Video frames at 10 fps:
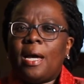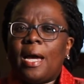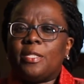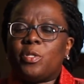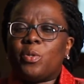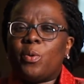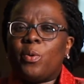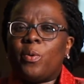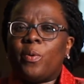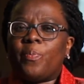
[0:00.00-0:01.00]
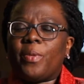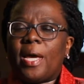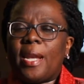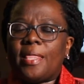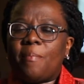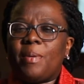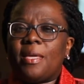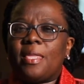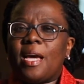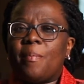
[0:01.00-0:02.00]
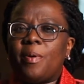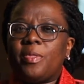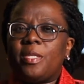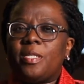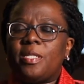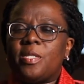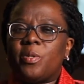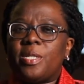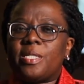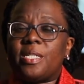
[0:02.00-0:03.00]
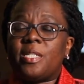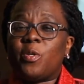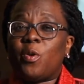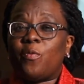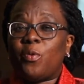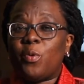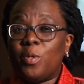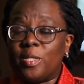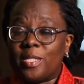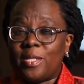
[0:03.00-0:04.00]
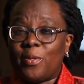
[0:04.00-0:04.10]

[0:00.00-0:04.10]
And so another big thing about this season is the season of rules.